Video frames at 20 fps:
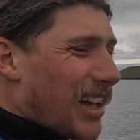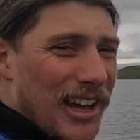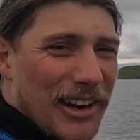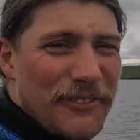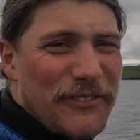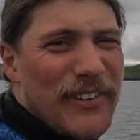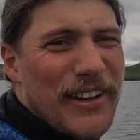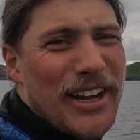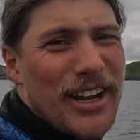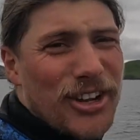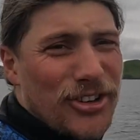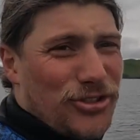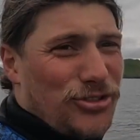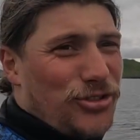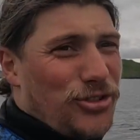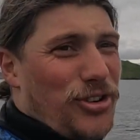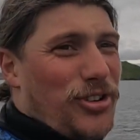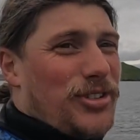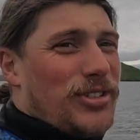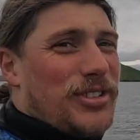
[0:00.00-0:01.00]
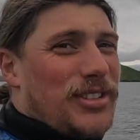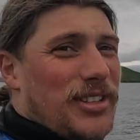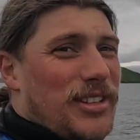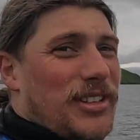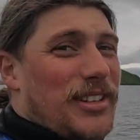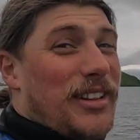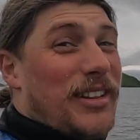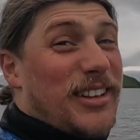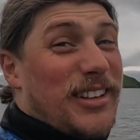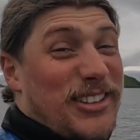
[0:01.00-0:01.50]
And fingers crossed,
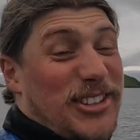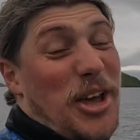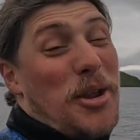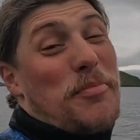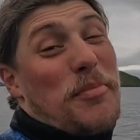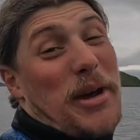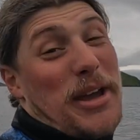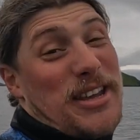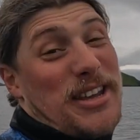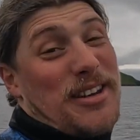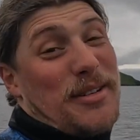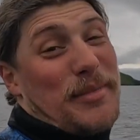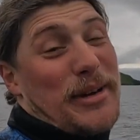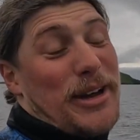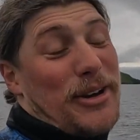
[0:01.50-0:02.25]
the sun might come